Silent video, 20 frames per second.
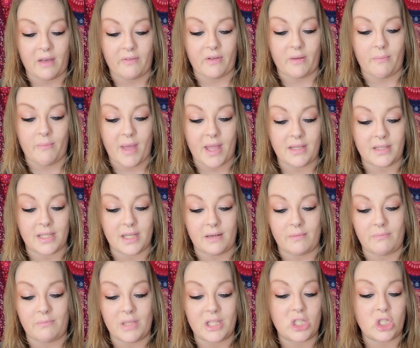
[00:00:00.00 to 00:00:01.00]
of immense
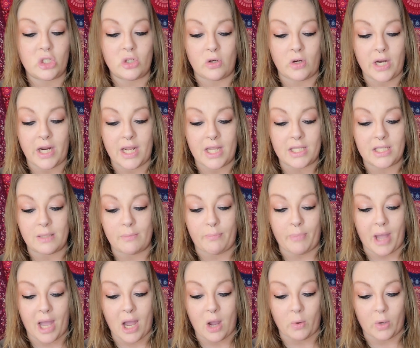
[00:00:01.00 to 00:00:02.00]
and mysterious
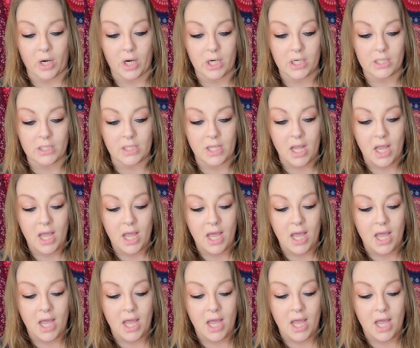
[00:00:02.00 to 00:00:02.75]
powers.